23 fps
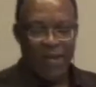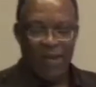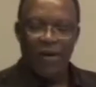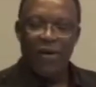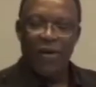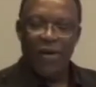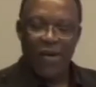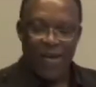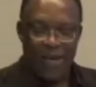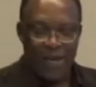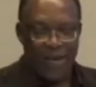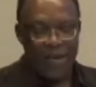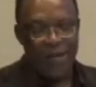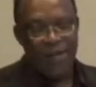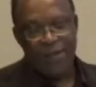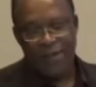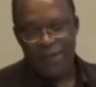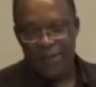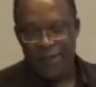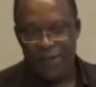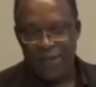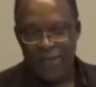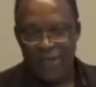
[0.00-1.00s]
Okay,
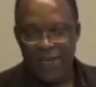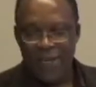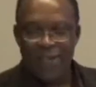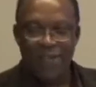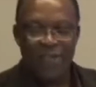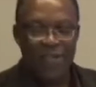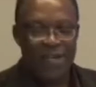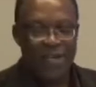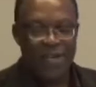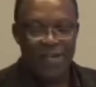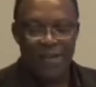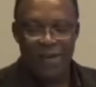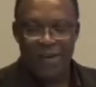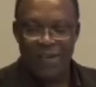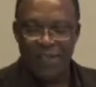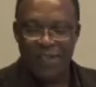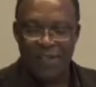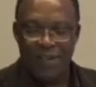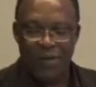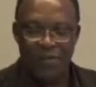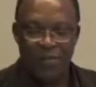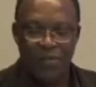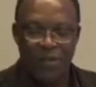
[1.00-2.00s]
here's another
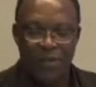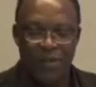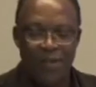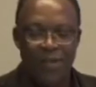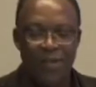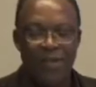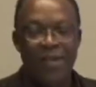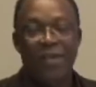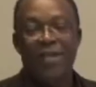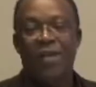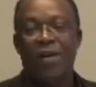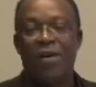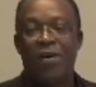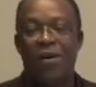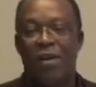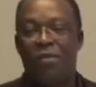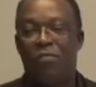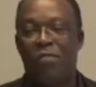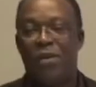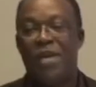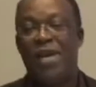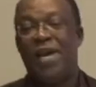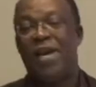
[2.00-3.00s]
example on
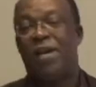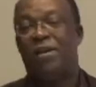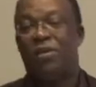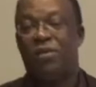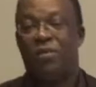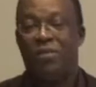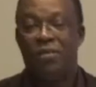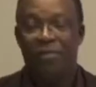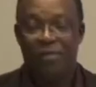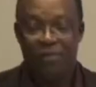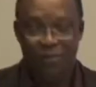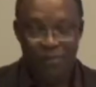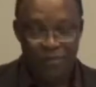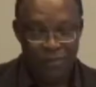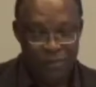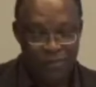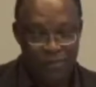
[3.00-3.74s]
a piano.